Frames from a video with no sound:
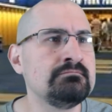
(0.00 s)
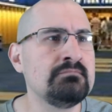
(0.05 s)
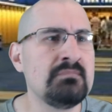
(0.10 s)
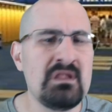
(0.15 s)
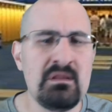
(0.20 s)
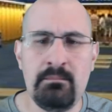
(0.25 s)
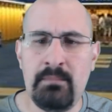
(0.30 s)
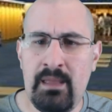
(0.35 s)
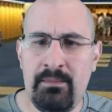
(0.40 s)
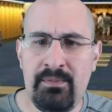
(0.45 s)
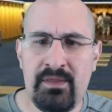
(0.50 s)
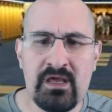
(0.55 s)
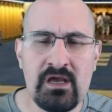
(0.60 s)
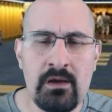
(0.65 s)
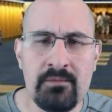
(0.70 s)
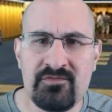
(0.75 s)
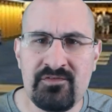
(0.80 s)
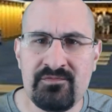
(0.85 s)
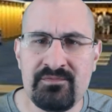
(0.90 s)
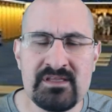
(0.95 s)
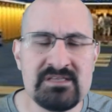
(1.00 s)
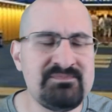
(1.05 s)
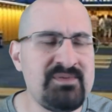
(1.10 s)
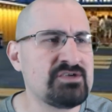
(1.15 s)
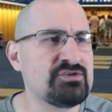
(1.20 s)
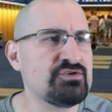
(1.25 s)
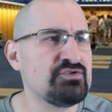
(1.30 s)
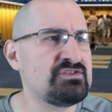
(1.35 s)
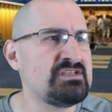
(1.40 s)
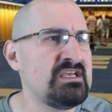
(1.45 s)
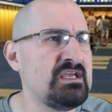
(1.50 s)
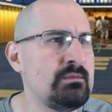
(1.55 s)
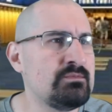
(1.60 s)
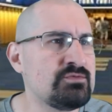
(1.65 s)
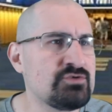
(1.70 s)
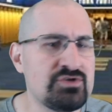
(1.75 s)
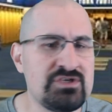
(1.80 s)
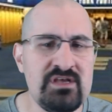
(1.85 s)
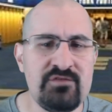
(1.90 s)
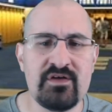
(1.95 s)
Maybe it comes from the special teams or
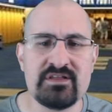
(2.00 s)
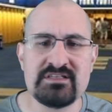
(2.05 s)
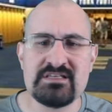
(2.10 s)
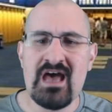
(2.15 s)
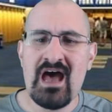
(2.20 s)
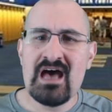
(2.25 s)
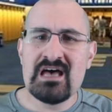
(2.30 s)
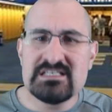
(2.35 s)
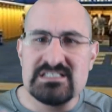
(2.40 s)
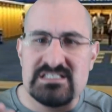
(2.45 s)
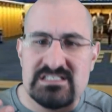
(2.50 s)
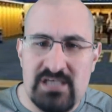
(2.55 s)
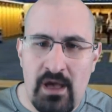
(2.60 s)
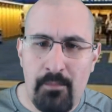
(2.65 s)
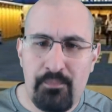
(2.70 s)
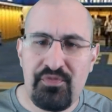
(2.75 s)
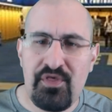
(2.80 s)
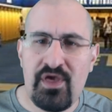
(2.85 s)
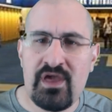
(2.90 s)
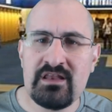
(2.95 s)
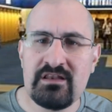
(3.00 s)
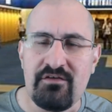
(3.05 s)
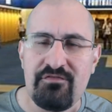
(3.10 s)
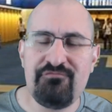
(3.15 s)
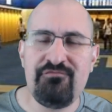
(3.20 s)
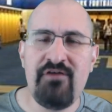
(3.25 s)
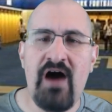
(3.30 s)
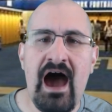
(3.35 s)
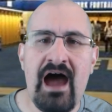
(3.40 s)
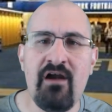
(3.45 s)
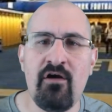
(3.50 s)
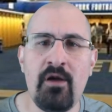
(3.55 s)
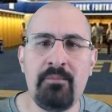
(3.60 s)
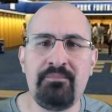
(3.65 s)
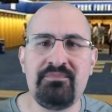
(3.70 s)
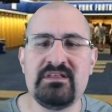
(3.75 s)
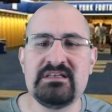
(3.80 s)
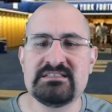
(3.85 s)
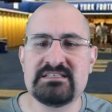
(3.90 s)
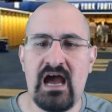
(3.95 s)
defense. Something to fire up
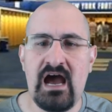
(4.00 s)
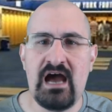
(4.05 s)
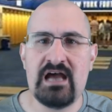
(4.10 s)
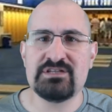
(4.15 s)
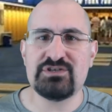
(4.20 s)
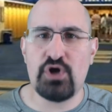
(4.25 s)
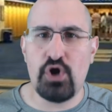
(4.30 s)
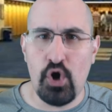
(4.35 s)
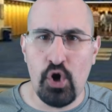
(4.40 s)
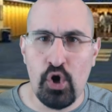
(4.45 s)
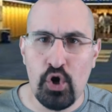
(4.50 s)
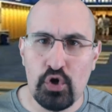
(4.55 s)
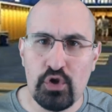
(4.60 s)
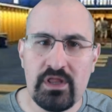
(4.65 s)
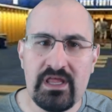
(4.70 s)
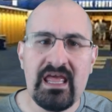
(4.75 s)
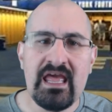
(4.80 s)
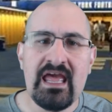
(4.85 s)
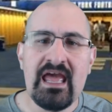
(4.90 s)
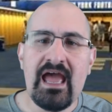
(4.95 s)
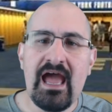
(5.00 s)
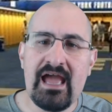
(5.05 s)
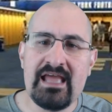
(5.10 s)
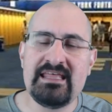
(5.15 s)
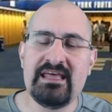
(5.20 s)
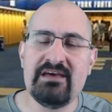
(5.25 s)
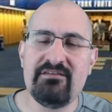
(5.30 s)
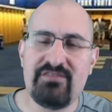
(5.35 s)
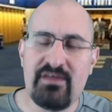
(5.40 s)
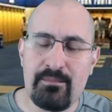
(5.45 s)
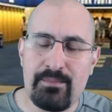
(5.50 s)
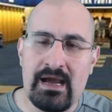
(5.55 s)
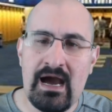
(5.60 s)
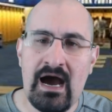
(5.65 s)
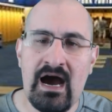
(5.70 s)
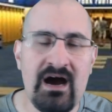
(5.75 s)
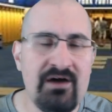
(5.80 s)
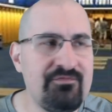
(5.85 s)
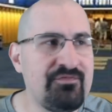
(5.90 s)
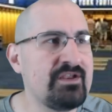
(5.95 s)
these guys early and give them
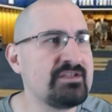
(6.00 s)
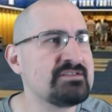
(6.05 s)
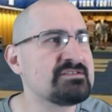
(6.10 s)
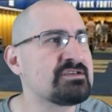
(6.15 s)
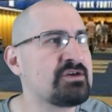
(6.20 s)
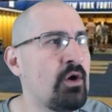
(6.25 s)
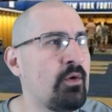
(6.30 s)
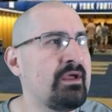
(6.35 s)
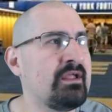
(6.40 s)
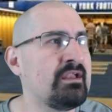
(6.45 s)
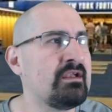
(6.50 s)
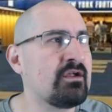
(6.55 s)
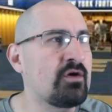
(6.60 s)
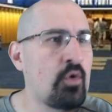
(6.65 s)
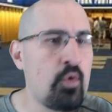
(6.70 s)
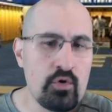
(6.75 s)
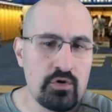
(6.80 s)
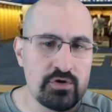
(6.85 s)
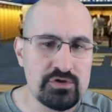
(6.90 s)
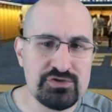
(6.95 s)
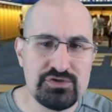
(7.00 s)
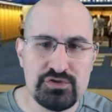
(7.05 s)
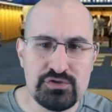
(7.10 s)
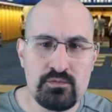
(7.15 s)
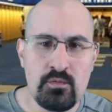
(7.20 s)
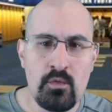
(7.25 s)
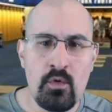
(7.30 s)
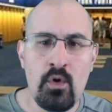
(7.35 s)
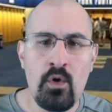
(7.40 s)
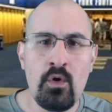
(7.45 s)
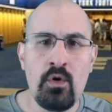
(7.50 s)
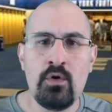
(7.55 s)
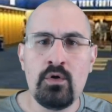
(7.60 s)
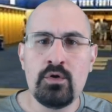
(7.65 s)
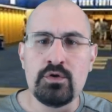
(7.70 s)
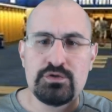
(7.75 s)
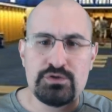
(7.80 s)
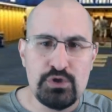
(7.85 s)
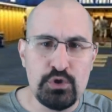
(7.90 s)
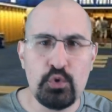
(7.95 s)
confidence going into quarters
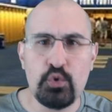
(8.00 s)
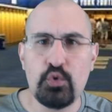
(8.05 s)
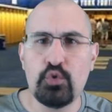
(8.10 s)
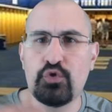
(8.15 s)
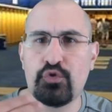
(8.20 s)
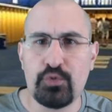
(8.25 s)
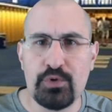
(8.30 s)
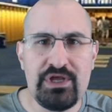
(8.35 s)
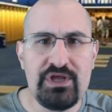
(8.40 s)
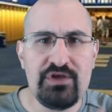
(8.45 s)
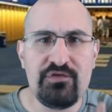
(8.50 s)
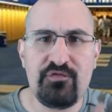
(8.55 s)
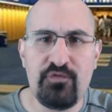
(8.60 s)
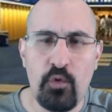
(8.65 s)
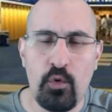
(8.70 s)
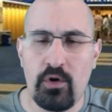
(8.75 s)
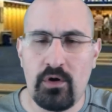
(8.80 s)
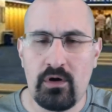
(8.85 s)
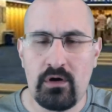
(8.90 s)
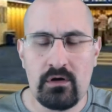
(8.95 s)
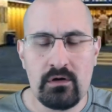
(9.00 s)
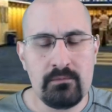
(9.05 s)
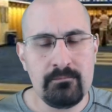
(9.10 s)
two, three, four.